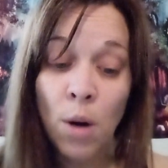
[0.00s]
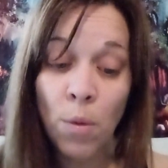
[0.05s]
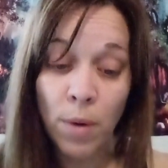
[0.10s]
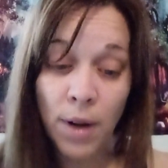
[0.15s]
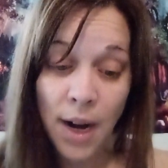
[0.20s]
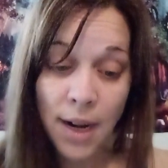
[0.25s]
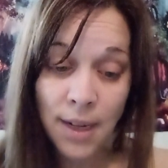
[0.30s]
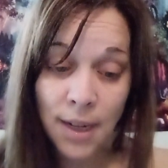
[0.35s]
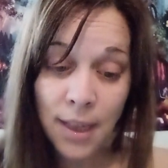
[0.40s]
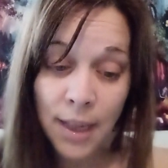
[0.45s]

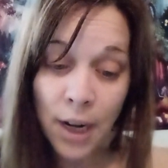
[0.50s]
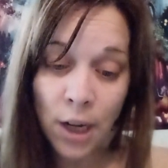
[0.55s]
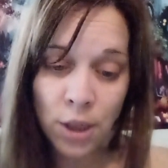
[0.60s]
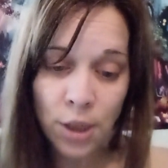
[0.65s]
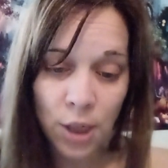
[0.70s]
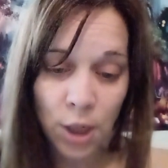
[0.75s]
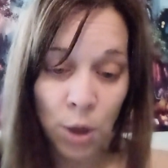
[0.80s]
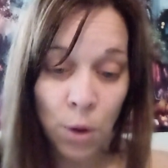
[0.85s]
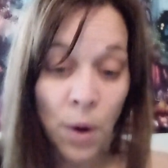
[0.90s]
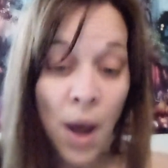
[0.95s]
when I declare
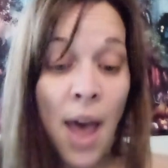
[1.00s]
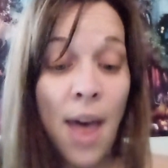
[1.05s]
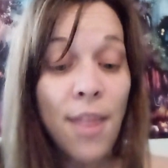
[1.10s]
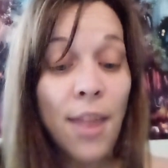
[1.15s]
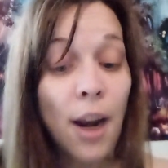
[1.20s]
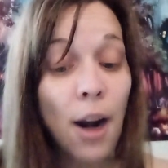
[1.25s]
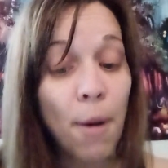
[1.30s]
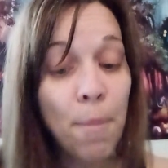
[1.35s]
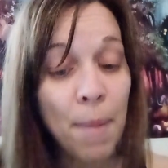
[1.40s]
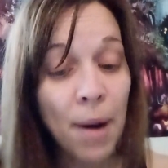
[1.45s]
to you
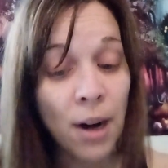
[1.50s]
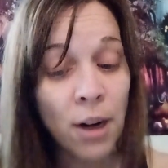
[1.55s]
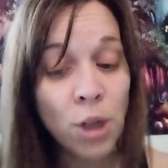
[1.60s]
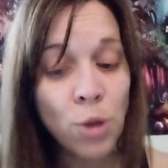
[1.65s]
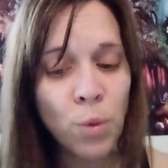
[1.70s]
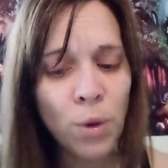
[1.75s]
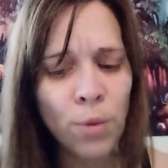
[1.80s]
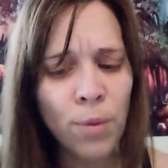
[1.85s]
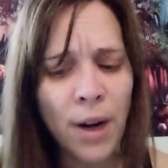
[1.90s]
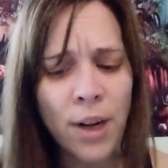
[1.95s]
that our
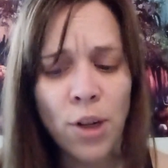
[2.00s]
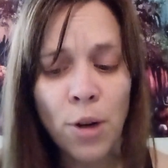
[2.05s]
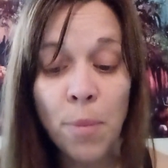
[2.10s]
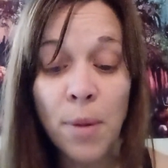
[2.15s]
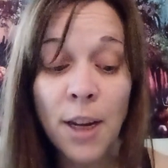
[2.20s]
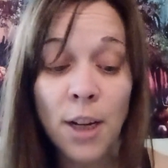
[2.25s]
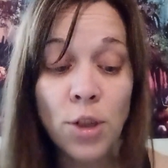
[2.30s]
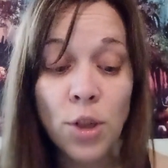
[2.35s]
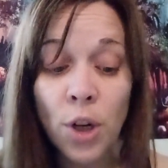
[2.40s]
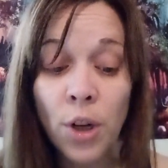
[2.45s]
marriage would render
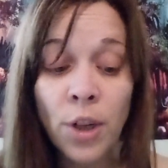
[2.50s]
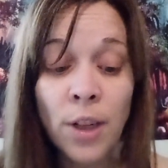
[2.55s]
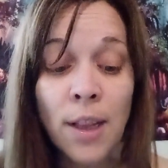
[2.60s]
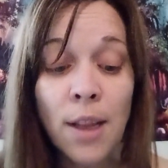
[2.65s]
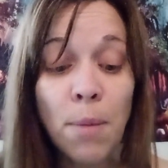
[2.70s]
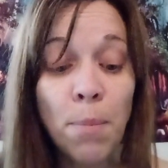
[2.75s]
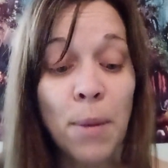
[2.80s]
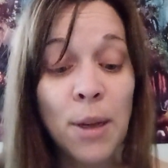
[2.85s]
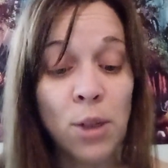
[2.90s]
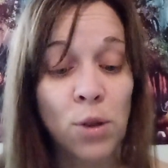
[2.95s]
me
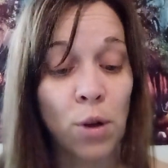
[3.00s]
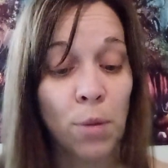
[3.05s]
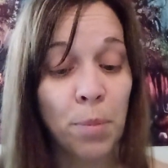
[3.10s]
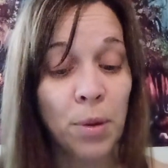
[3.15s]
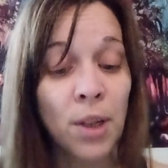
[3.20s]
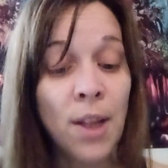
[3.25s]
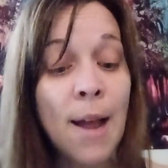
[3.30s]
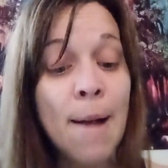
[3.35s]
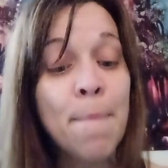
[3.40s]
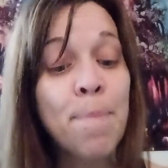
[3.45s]
eternally
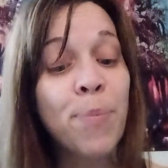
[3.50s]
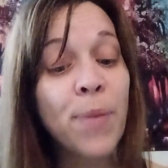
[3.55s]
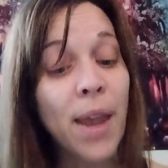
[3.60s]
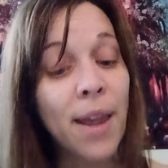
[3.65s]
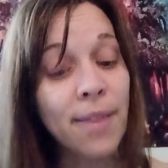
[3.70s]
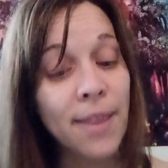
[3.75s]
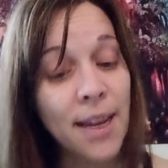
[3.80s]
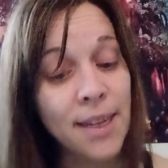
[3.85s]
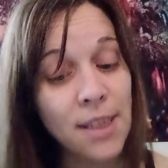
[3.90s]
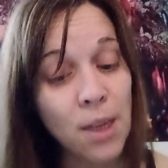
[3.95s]
miserable
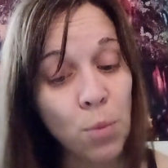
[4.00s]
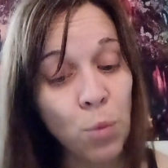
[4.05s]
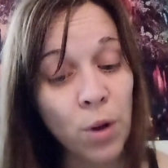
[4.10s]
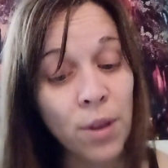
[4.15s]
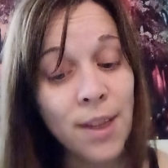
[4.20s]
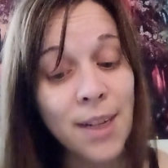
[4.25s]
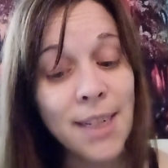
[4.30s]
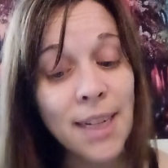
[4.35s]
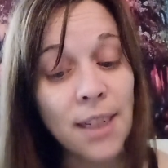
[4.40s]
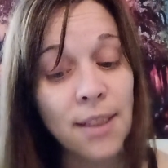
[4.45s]
unless it were
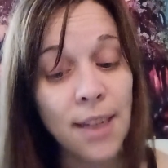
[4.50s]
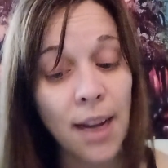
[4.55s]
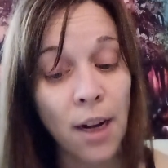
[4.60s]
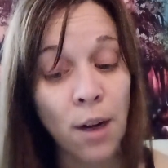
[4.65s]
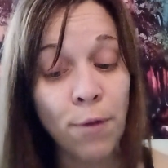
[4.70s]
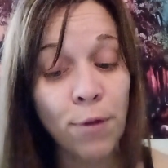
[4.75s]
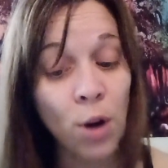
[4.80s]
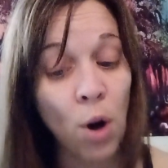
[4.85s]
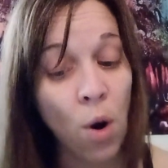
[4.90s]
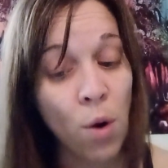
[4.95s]
the dictate
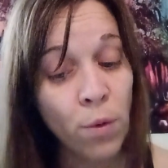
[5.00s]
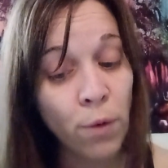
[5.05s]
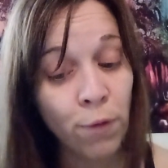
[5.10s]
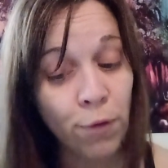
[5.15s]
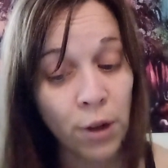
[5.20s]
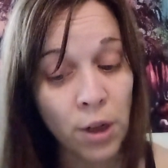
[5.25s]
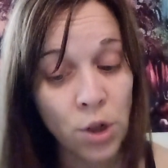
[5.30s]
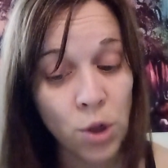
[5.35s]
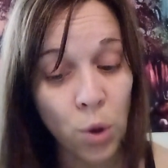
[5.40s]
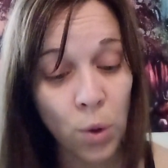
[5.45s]
of your own
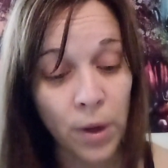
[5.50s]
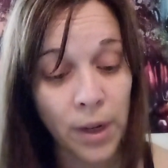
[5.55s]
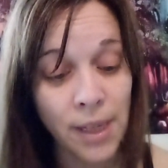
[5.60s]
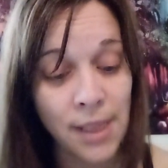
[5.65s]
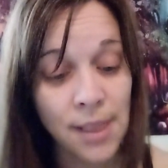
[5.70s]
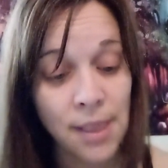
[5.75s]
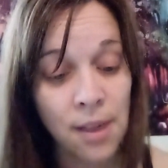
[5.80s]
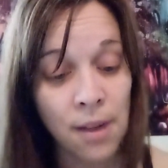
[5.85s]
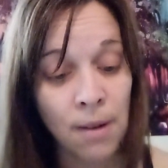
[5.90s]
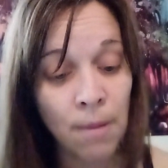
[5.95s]
free
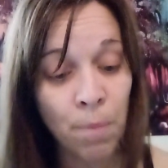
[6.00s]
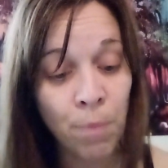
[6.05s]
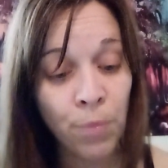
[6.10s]
choice.